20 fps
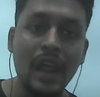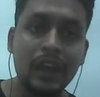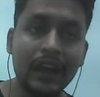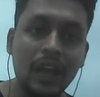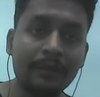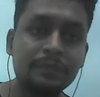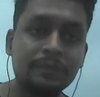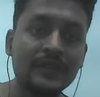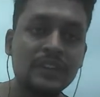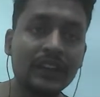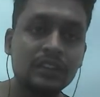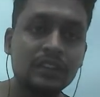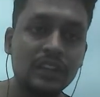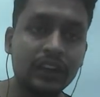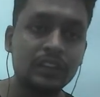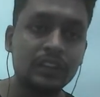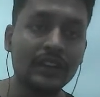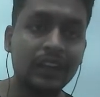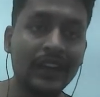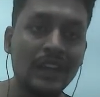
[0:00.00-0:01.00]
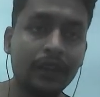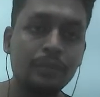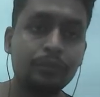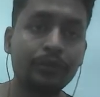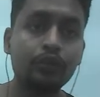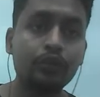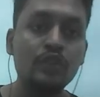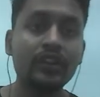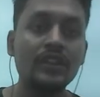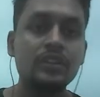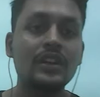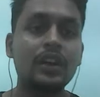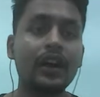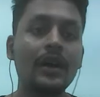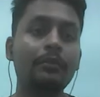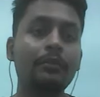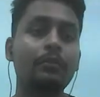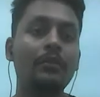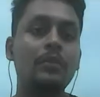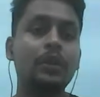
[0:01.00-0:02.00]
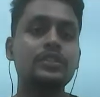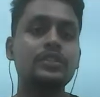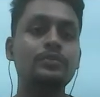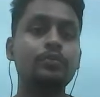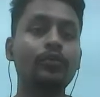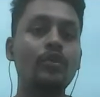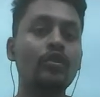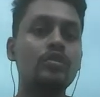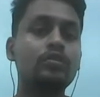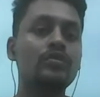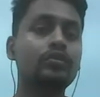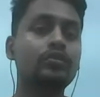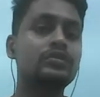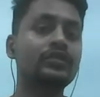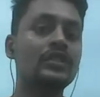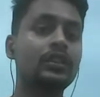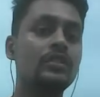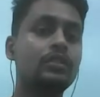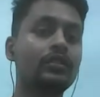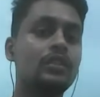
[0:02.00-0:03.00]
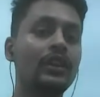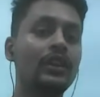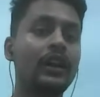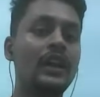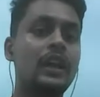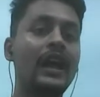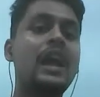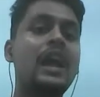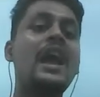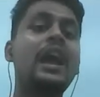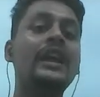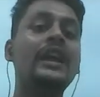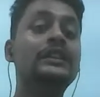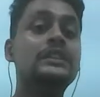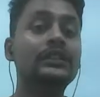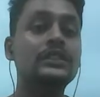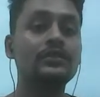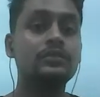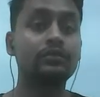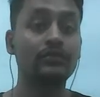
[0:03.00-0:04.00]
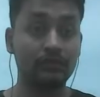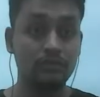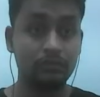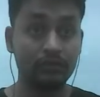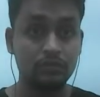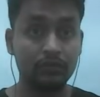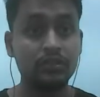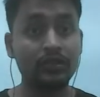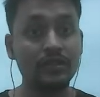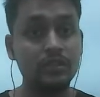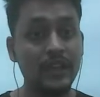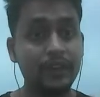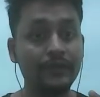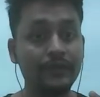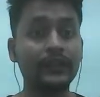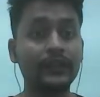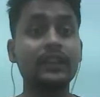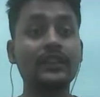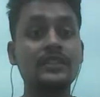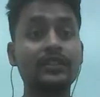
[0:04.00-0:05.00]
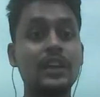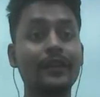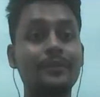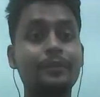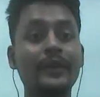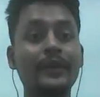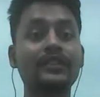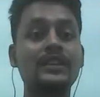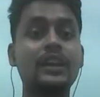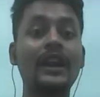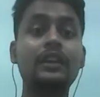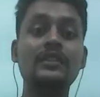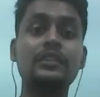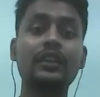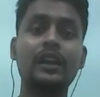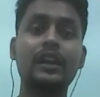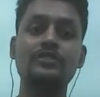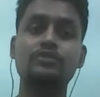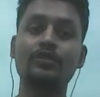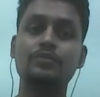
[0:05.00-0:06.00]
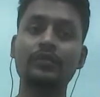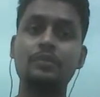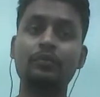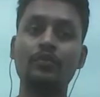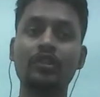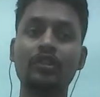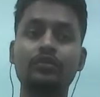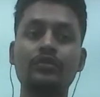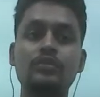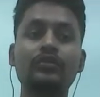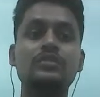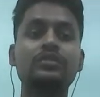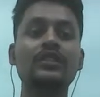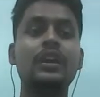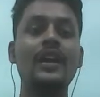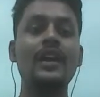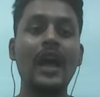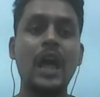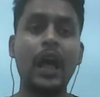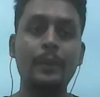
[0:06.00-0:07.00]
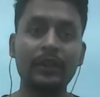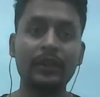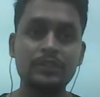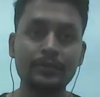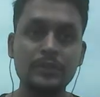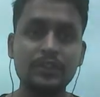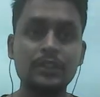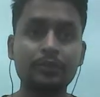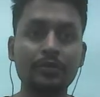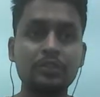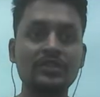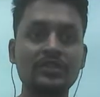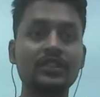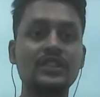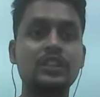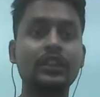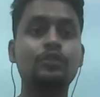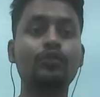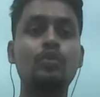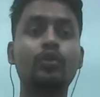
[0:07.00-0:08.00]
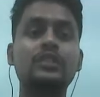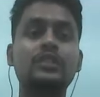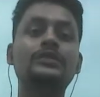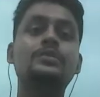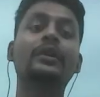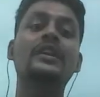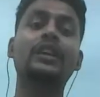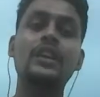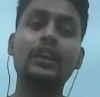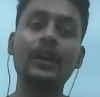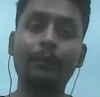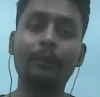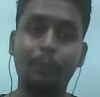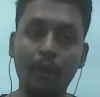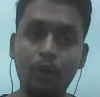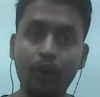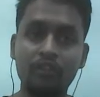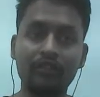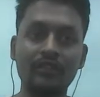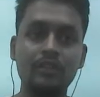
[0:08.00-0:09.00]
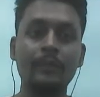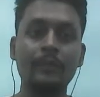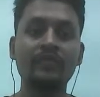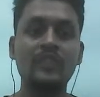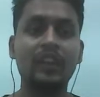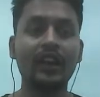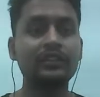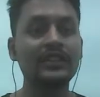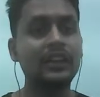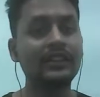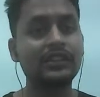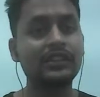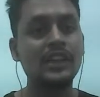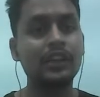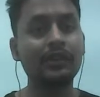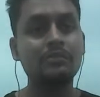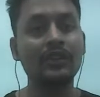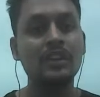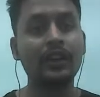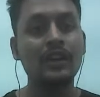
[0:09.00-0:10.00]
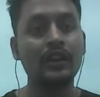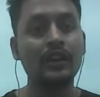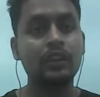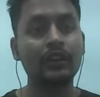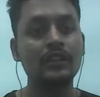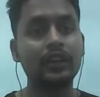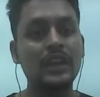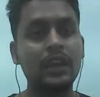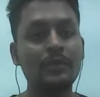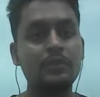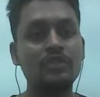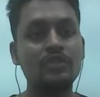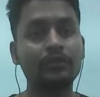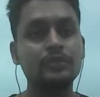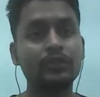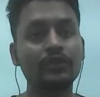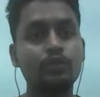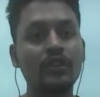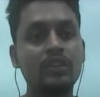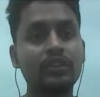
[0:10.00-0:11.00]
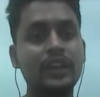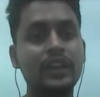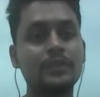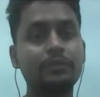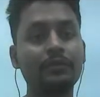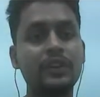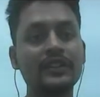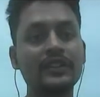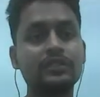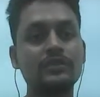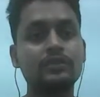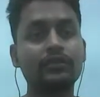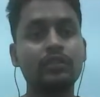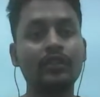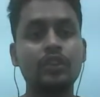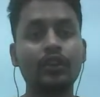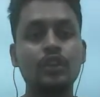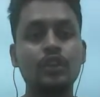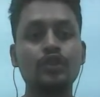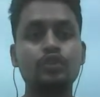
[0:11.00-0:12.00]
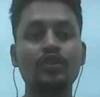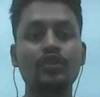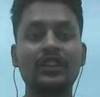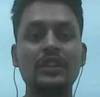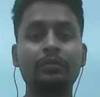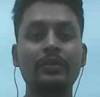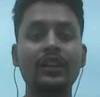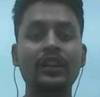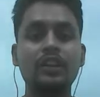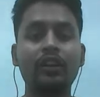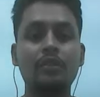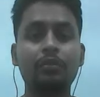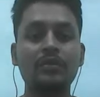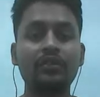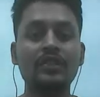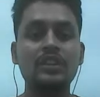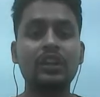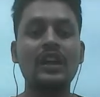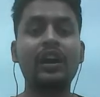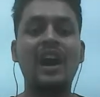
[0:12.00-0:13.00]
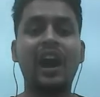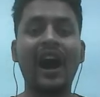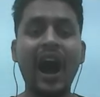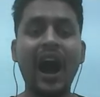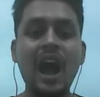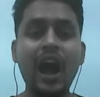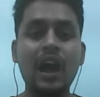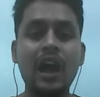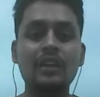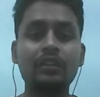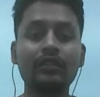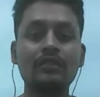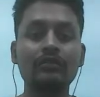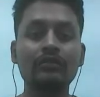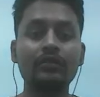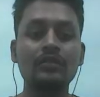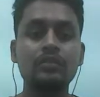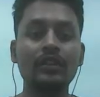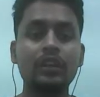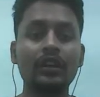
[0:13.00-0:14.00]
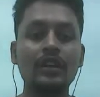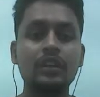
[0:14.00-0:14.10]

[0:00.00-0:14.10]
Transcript: And after that, if we come much more closer, and if this surface and the adsorption molecules have a specificity towards making a bond, that time the chemisorption will take place. So depending upon the R,